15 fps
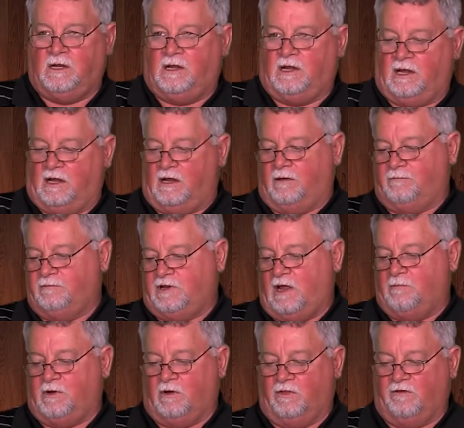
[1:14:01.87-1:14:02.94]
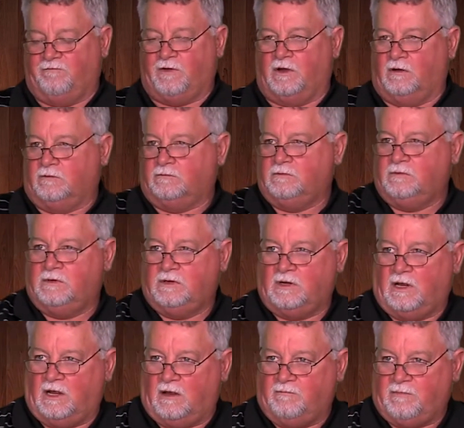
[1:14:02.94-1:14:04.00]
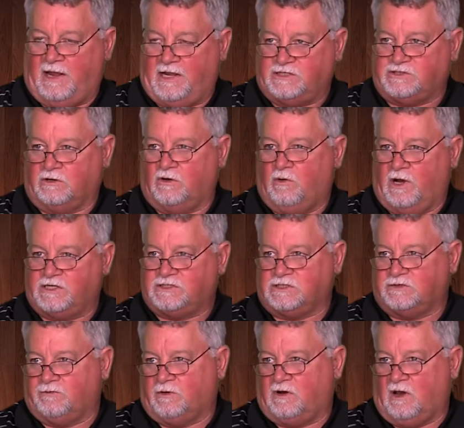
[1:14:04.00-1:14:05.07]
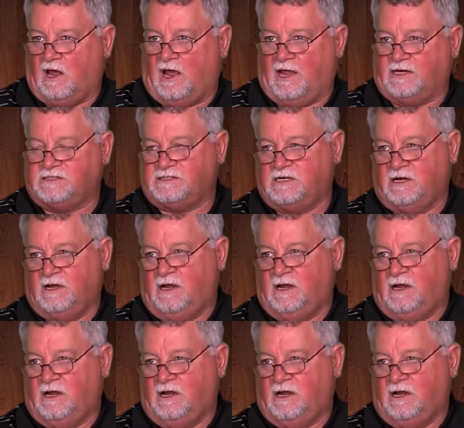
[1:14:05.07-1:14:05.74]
on the phone answering questions for clients.